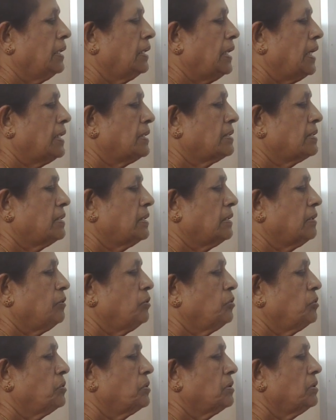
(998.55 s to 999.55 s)
gastric
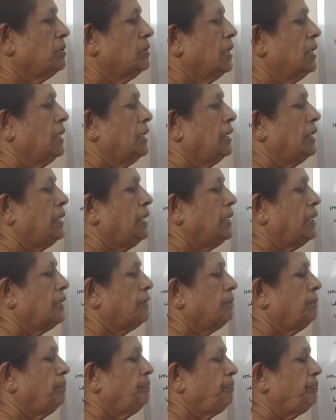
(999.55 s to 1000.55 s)
juice
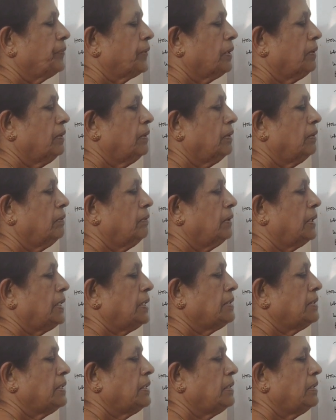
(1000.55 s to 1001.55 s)
here, what
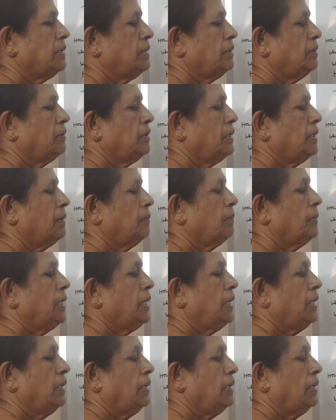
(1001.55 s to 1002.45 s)
is it, duodenum,